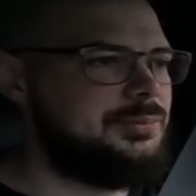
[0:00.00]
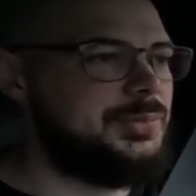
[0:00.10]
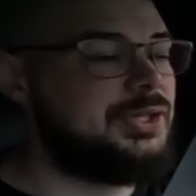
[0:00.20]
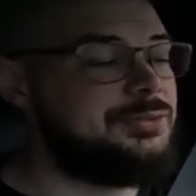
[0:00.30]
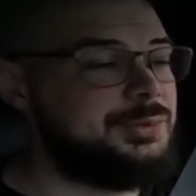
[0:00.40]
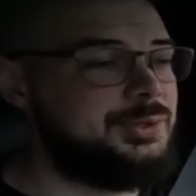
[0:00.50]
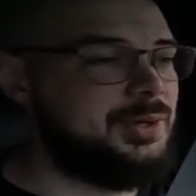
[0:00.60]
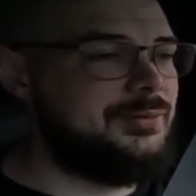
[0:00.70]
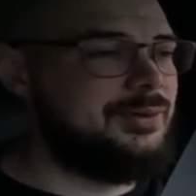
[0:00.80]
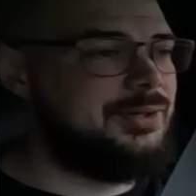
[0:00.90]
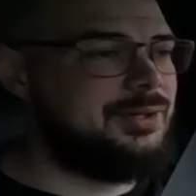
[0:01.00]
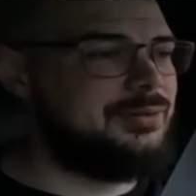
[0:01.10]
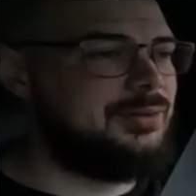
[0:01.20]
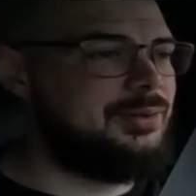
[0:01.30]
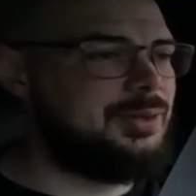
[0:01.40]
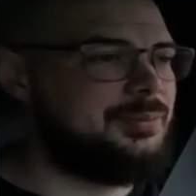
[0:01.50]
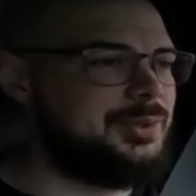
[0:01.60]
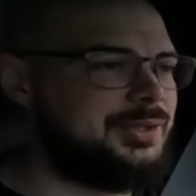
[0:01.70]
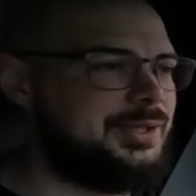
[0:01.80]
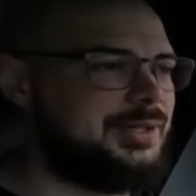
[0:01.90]
because we do have another load on
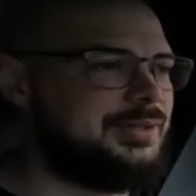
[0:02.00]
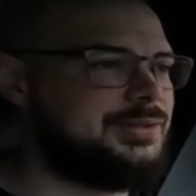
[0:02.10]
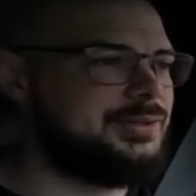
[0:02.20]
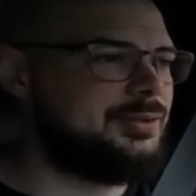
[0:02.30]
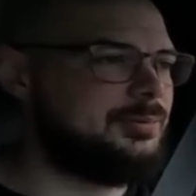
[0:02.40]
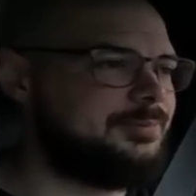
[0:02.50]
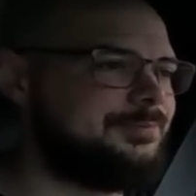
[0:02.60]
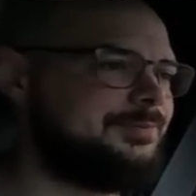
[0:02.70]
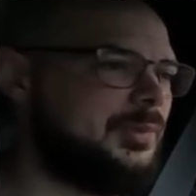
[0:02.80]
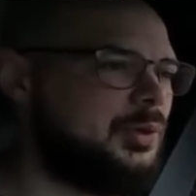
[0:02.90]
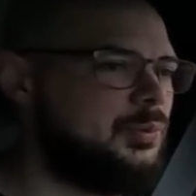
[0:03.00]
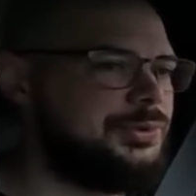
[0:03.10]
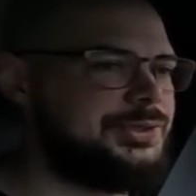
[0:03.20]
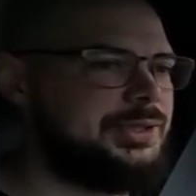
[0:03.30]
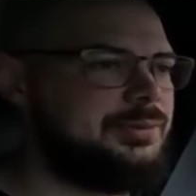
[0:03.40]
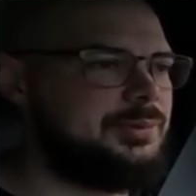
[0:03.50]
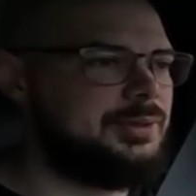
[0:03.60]
Monday. So we'll see.